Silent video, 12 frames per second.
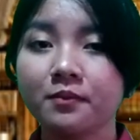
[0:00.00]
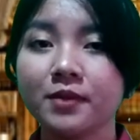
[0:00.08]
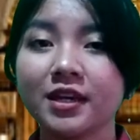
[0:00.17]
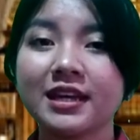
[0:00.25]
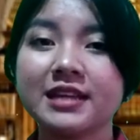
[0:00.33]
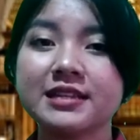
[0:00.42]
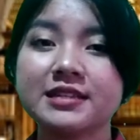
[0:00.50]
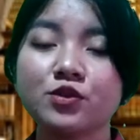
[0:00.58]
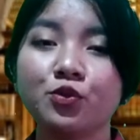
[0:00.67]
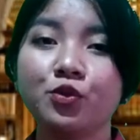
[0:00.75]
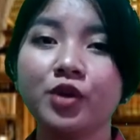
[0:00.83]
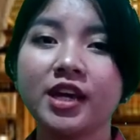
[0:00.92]
because
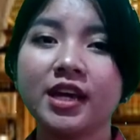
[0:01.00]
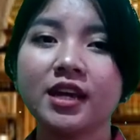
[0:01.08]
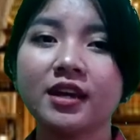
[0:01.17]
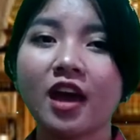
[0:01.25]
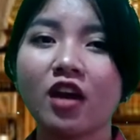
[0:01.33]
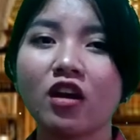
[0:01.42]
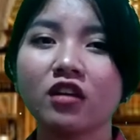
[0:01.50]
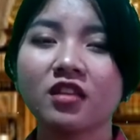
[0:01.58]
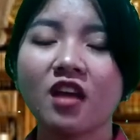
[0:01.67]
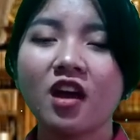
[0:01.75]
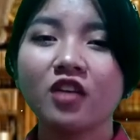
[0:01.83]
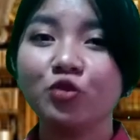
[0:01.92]
we cannot
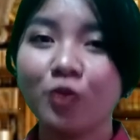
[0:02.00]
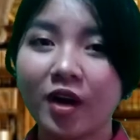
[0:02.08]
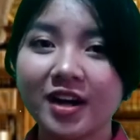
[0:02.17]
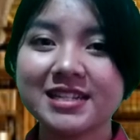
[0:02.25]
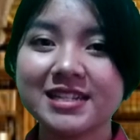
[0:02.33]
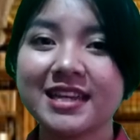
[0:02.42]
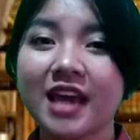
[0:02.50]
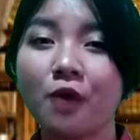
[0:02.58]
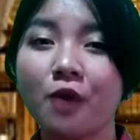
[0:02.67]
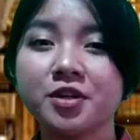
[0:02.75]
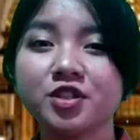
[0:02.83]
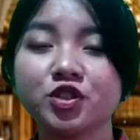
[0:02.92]
guarantee
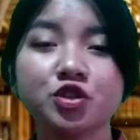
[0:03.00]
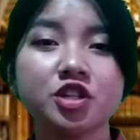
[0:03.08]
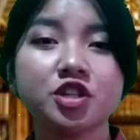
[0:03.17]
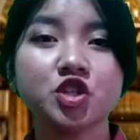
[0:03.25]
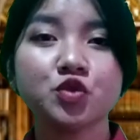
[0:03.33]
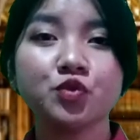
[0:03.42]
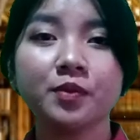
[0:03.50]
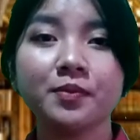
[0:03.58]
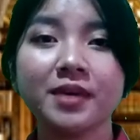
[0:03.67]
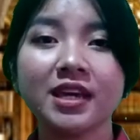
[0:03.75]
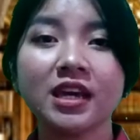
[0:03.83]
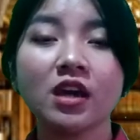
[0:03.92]
our students will
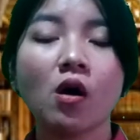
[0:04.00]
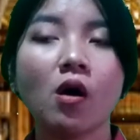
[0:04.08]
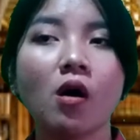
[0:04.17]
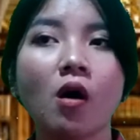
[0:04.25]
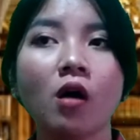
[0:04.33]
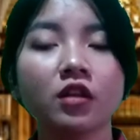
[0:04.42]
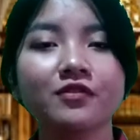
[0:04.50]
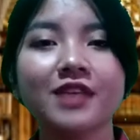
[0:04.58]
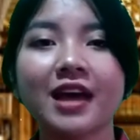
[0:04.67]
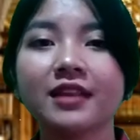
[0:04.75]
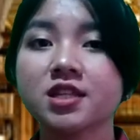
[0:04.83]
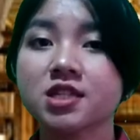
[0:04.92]
be all of
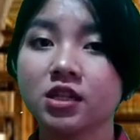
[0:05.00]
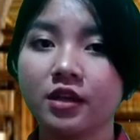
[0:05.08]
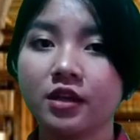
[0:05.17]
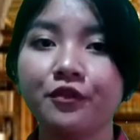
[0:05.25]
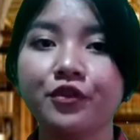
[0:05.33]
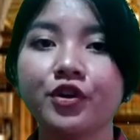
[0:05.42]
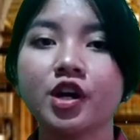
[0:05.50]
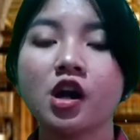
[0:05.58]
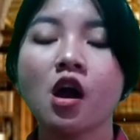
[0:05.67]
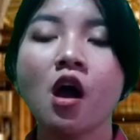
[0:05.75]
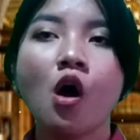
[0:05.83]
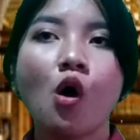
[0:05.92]
that is
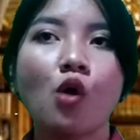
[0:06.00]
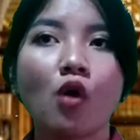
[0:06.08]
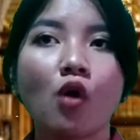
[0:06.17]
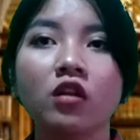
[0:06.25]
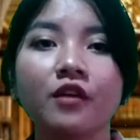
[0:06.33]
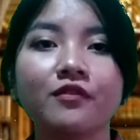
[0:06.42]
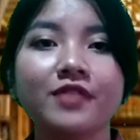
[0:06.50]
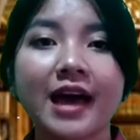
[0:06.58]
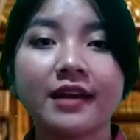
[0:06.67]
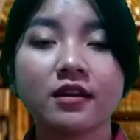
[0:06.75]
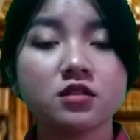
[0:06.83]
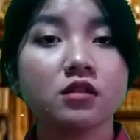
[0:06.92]
clever or all of
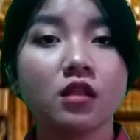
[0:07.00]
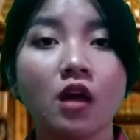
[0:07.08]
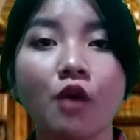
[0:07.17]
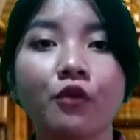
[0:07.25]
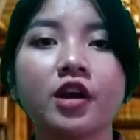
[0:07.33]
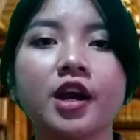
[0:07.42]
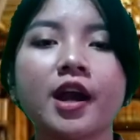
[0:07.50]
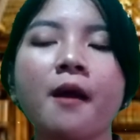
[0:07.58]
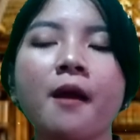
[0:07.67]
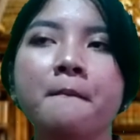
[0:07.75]
that is lower,